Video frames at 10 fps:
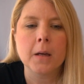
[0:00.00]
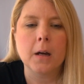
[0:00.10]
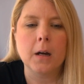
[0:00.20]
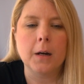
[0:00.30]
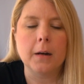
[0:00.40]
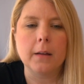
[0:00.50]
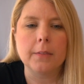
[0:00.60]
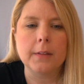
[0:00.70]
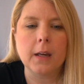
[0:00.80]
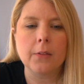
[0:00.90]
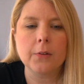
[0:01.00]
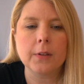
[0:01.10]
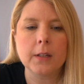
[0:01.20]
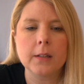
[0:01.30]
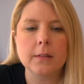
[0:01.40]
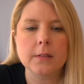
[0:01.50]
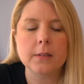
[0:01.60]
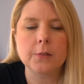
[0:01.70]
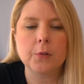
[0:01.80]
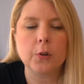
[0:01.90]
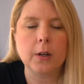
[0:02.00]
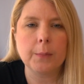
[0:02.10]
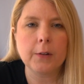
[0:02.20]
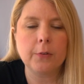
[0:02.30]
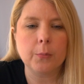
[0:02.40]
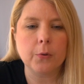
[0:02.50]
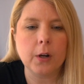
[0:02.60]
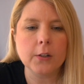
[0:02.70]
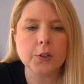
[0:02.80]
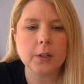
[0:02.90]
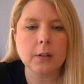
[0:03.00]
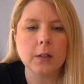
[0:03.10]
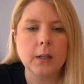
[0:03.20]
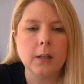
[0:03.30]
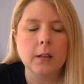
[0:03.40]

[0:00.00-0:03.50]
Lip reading: The other thing is if you're coming from Russia,